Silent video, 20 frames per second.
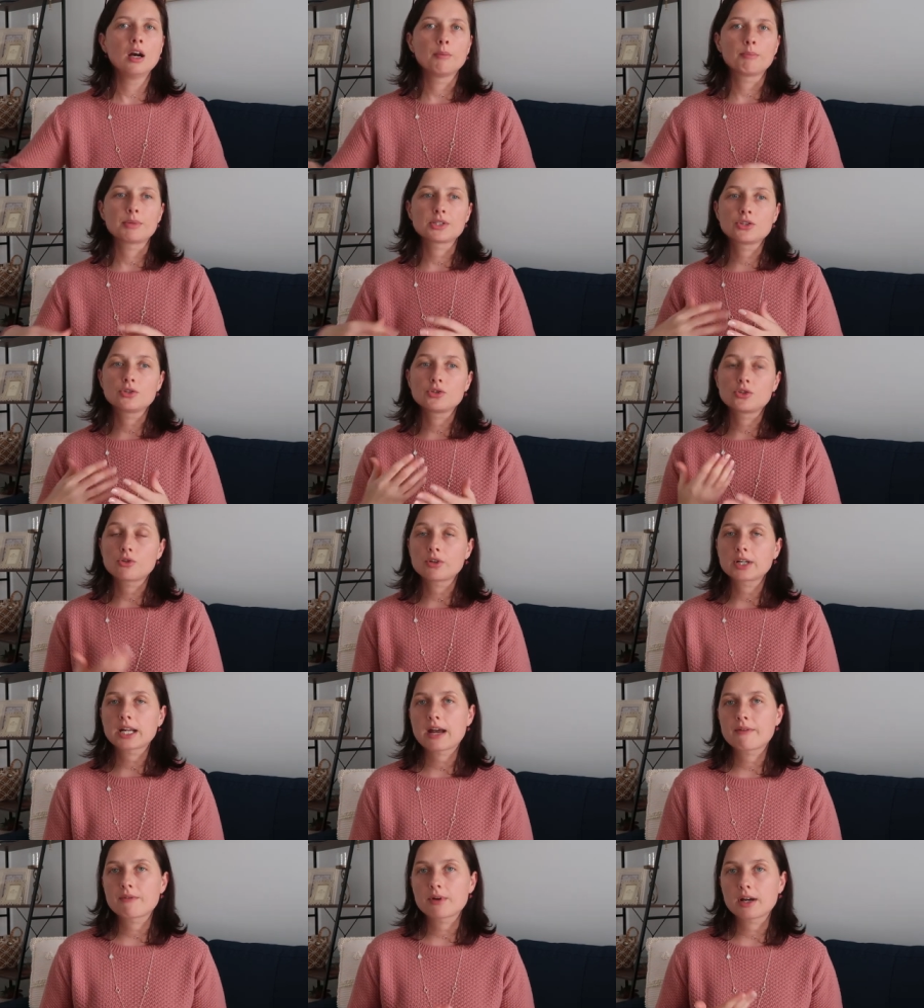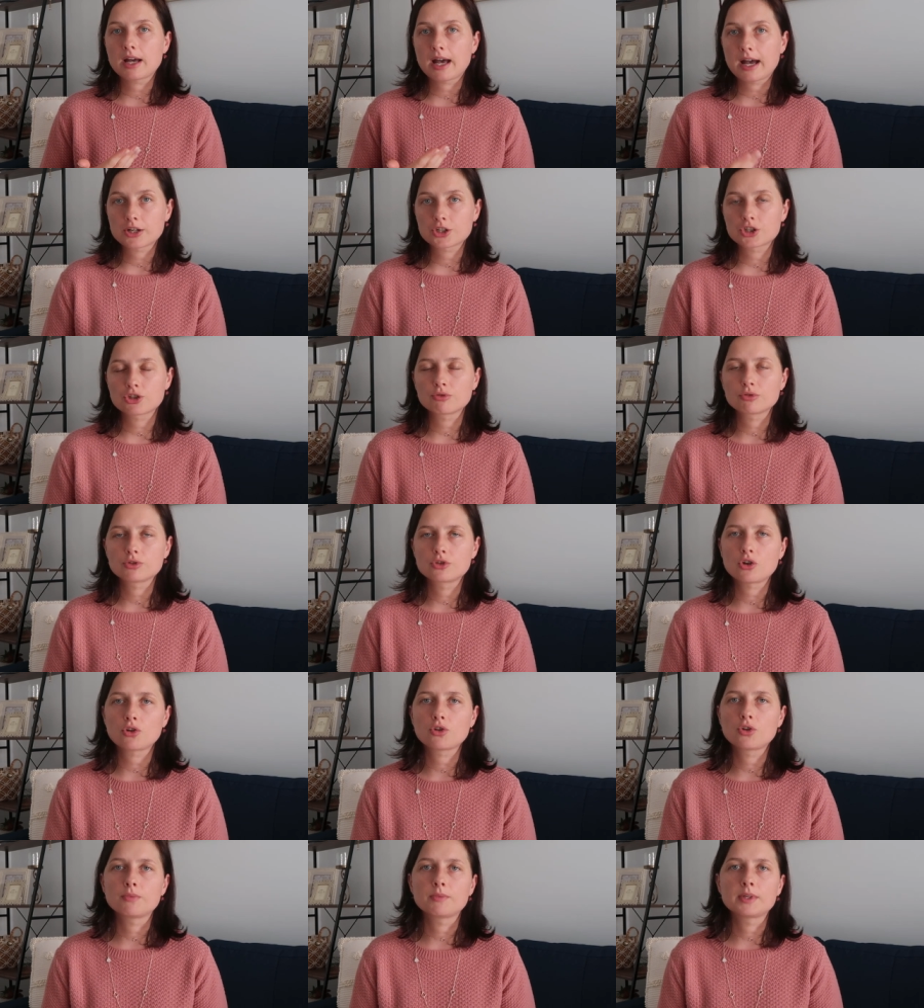but you don't have an actual
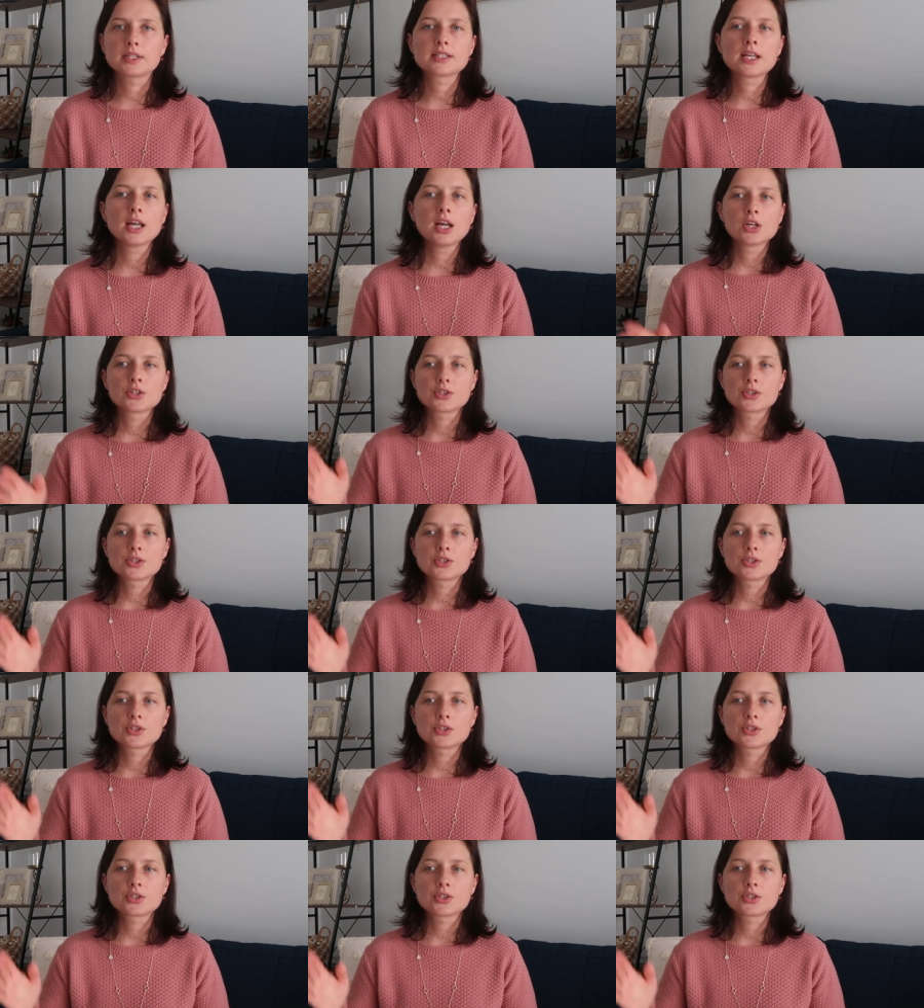document.